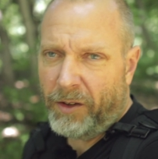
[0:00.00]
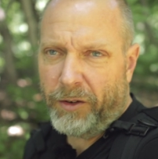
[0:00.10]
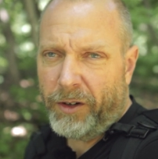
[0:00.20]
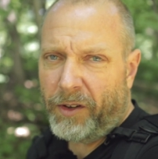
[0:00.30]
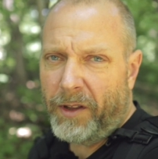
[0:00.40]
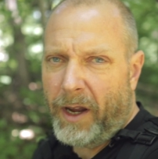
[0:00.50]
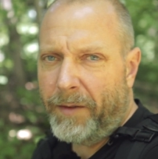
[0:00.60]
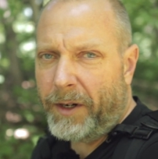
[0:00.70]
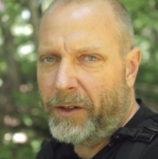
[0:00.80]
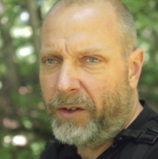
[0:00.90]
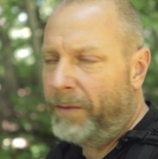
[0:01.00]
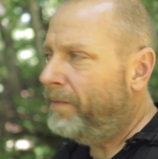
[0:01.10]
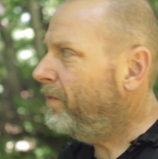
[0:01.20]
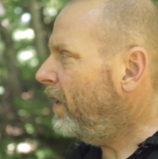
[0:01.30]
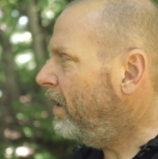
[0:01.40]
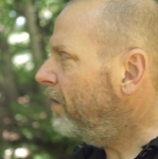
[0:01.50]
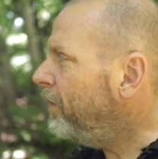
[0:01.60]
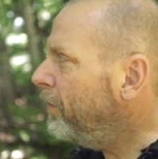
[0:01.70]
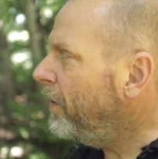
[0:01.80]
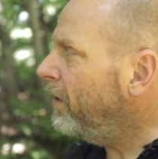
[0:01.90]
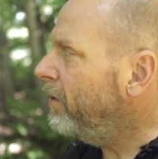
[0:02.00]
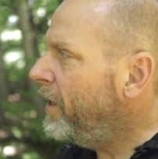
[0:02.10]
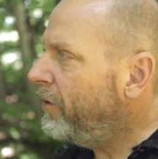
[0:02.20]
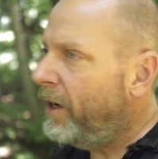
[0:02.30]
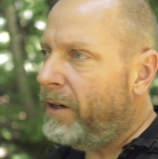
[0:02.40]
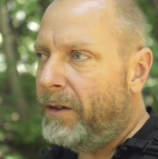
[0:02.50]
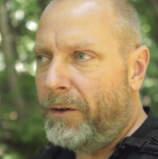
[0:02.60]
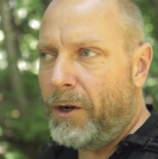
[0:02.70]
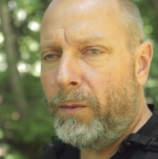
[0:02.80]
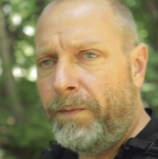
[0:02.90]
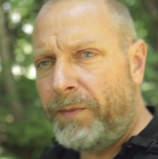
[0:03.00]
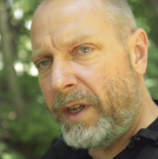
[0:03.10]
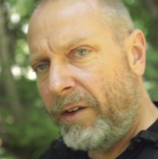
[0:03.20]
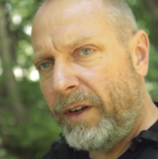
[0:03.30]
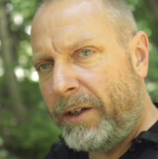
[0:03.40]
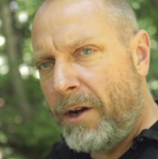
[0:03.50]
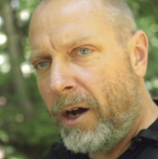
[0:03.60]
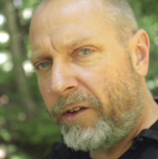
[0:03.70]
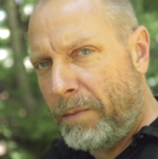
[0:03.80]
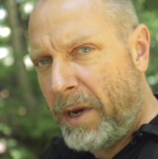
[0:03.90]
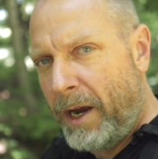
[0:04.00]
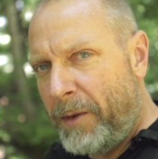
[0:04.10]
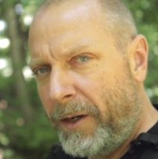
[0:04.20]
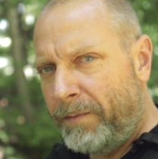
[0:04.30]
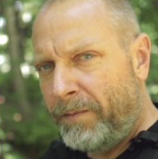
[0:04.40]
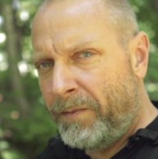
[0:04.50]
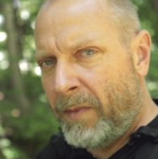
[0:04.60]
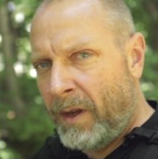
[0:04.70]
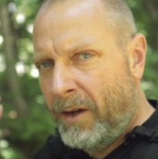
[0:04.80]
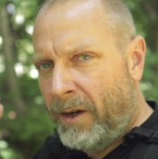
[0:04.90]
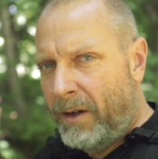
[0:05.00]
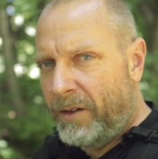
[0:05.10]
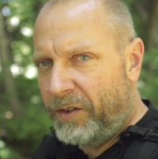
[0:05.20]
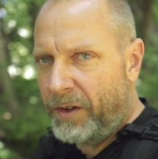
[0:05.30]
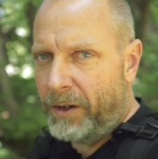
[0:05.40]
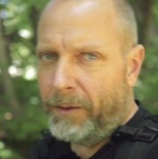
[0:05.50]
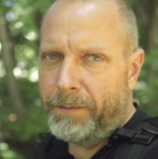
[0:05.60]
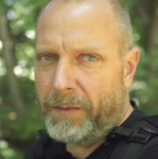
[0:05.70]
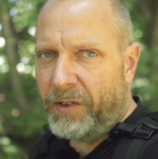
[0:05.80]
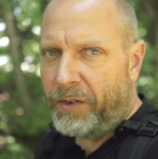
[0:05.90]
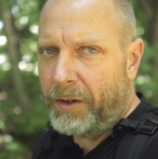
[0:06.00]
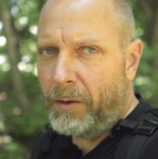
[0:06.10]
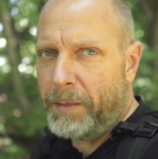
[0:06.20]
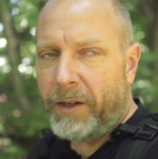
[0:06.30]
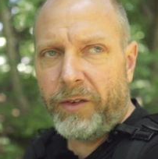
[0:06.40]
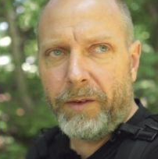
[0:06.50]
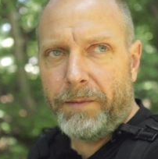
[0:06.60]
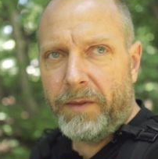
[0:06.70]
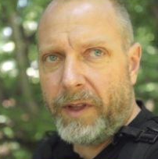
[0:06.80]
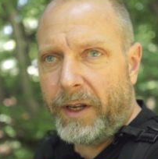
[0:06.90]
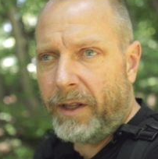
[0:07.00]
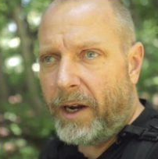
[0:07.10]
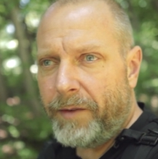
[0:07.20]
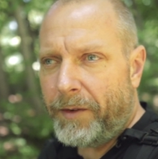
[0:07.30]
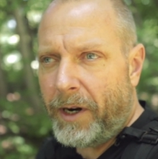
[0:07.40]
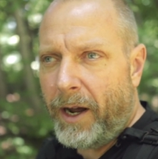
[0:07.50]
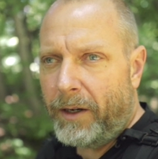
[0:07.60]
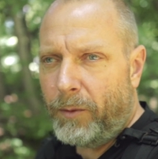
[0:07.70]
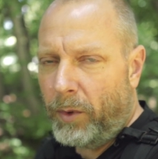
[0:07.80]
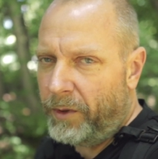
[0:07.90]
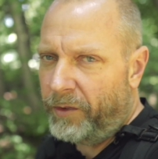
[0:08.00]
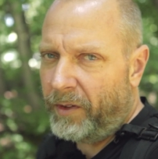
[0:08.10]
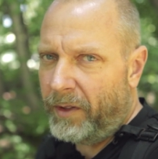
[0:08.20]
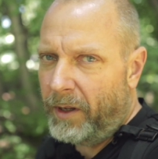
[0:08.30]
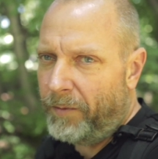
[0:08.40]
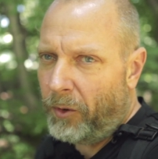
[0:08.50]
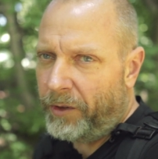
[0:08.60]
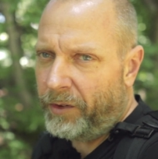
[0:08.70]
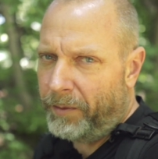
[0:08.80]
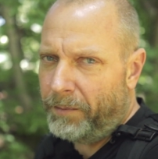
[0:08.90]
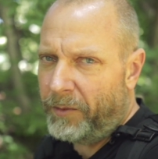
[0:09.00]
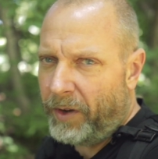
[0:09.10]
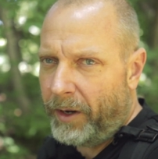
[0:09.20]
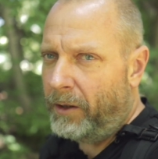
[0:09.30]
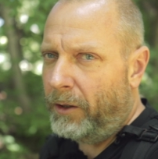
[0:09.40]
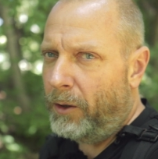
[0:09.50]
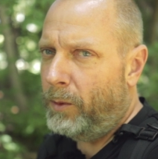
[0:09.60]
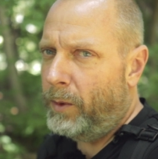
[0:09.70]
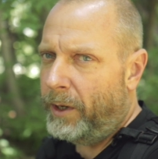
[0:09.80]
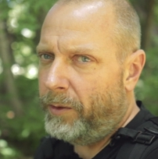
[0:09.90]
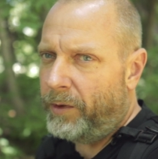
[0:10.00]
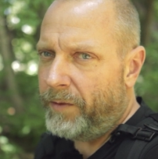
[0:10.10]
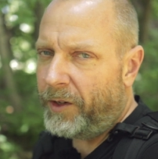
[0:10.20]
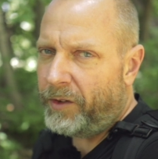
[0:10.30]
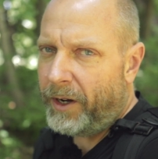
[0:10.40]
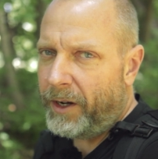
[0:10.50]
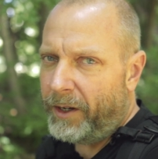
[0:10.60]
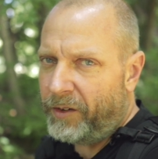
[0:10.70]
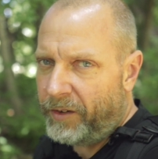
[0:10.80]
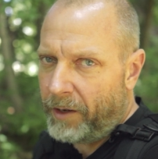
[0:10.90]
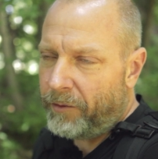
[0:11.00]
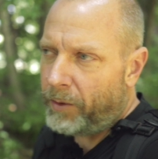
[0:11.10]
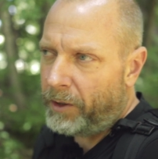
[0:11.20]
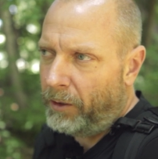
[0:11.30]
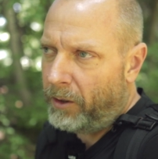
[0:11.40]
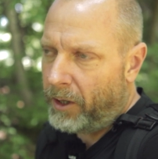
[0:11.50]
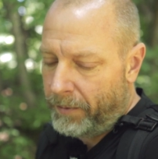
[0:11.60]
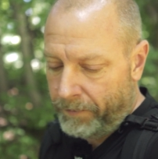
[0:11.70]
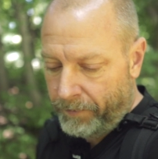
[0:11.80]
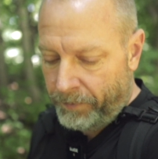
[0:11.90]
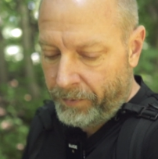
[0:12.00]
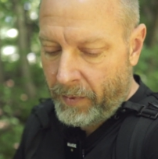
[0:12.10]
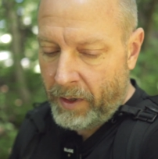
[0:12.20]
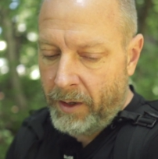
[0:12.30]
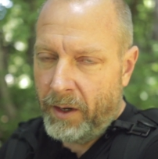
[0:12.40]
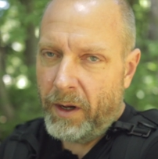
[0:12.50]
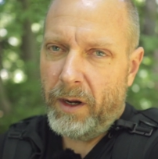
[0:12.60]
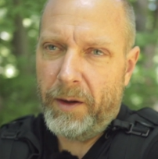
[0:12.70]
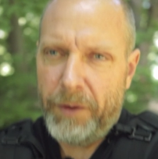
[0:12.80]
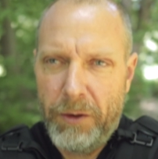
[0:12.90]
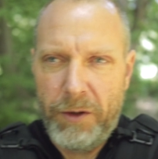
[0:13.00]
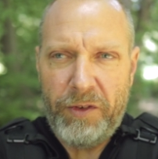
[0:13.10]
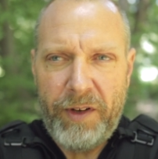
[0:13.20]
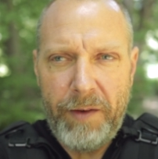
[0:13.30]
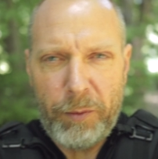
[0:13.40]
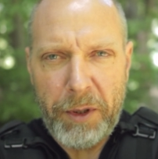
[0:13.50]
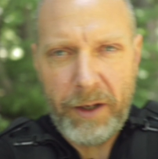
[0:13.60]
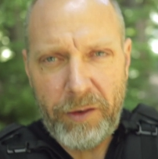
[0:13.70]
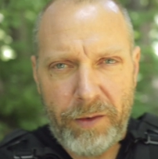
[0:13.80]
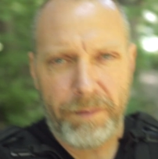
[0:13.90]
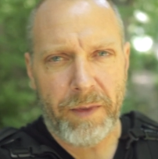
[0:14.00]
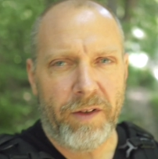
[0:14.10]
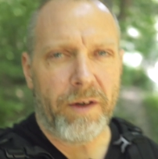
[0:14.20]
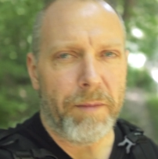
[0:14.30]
gist of the evidence. If you followed my channel, you know things like knocks at PAMA. Still, the single best thing that I've ever had was the voice saying hello when I was investigating at Steve's with Laura. If you don't know Steve's place, it's an